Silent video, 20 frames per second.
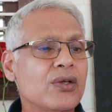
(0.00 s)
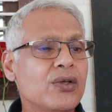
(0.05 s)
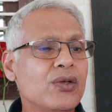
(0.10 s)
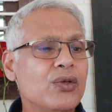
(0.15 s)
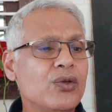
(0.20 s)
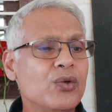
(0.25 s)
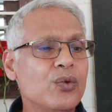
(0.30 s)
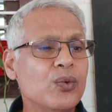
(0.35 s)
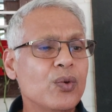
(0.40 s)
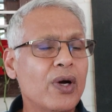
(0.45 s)

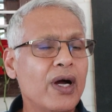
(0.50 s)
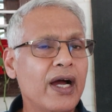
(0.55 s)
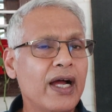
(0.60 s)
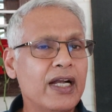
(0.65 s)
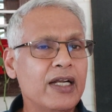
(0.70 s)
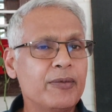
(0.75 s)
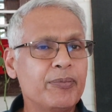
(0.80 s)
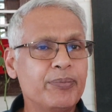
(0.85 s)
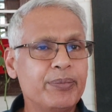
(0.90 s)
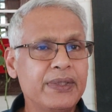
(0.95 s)
You
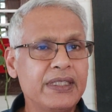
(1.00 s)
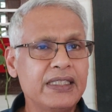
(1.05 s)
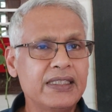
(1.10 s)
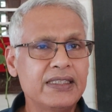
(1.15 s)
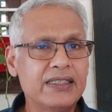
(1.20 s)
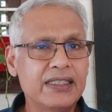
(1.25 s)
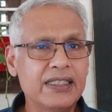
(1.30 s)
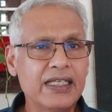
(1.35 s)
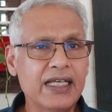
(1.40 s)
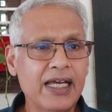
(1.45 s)
had
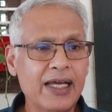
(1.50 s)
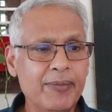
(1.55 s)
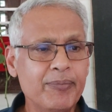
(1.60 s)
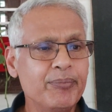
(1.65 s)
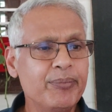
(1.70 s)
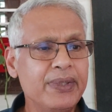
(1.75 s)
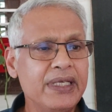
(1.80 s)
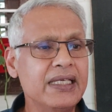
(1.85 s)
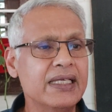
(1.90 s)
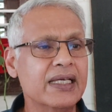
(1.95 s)
PCM
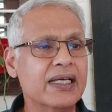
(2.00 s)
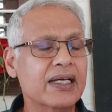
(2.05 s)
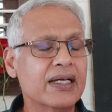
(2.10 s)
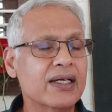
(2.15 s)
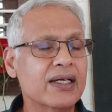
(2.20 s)
B?